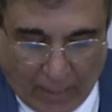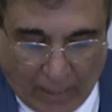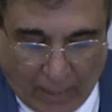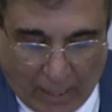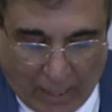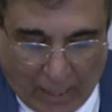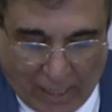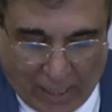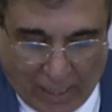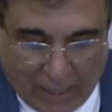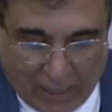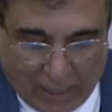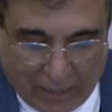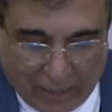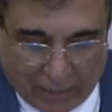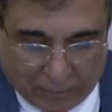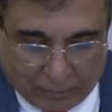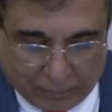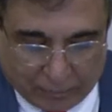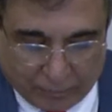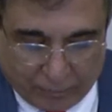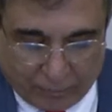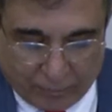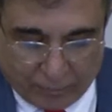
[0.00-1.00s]
Uh,
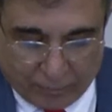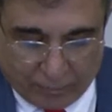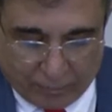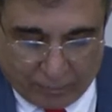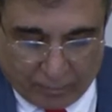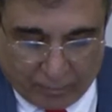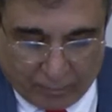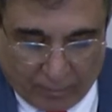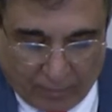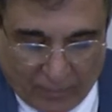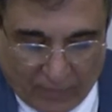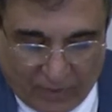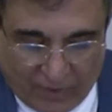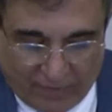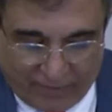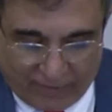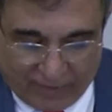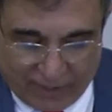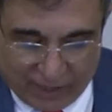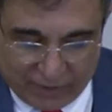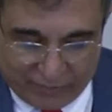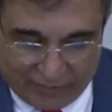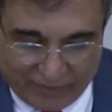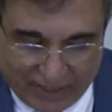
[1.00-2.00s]
the
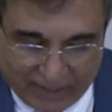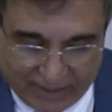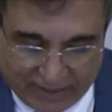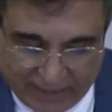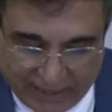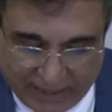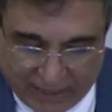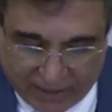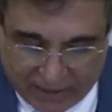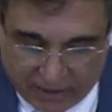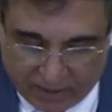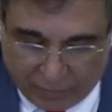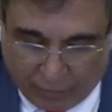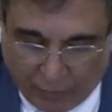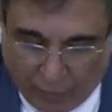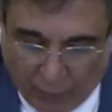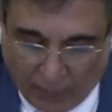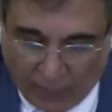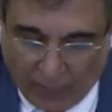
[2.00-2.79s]
first verse is